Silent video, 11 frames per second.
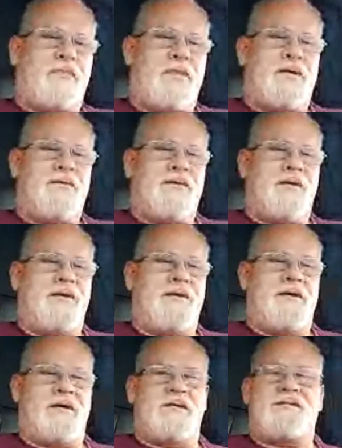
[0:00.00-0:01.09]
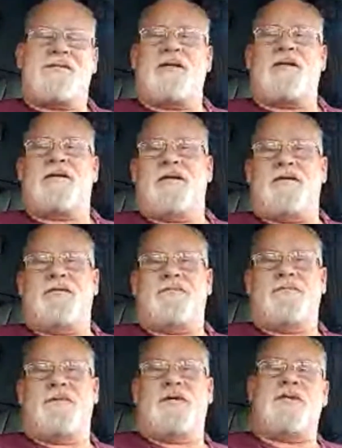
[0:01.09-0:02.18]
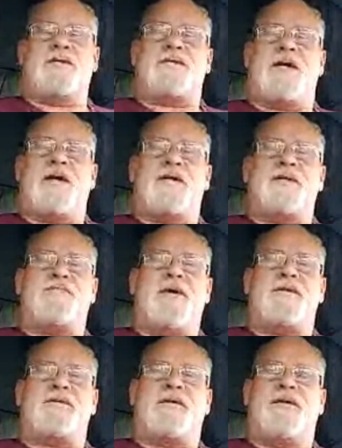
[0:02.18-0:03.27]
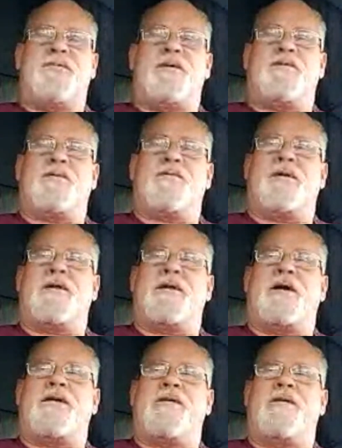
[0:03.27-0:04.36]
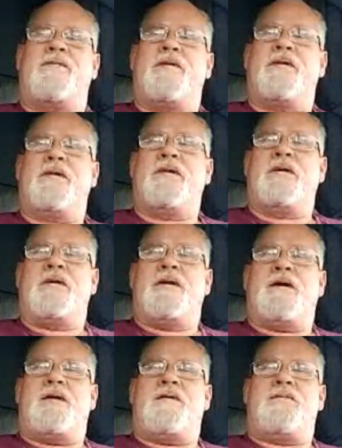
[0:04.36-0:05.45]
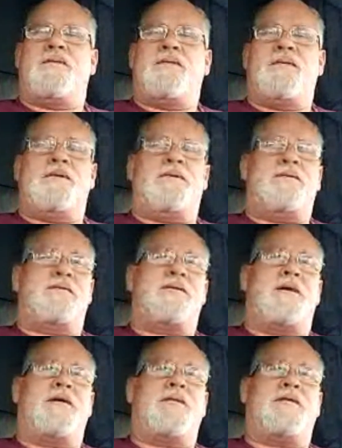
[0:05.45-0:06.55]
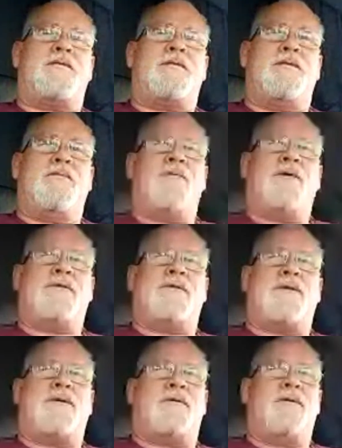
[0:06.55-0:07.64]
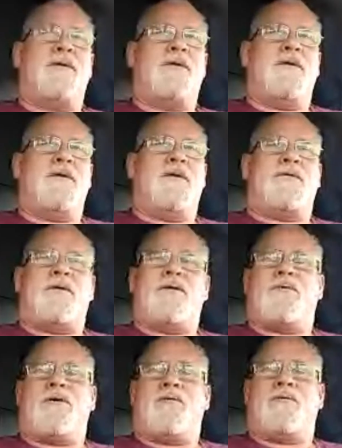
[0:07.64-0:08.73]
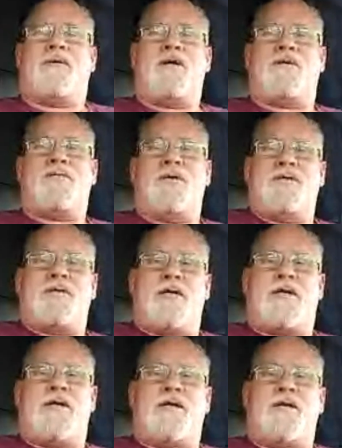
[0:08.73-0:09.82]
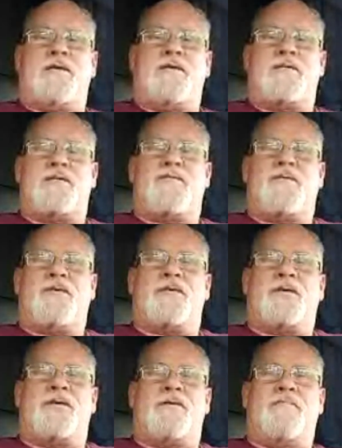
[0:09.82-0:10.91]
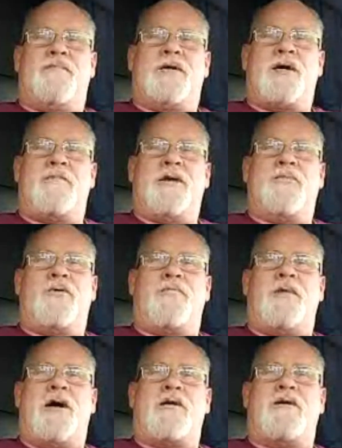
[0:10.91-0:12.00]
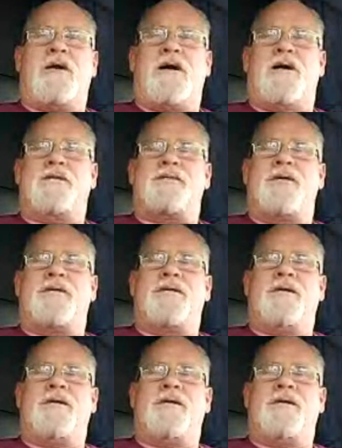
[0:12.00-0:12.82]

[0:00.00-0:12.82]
the silica in the sand is basically what we're running out of. They're saying that with third world countries like India and so forth becoming more modernized, that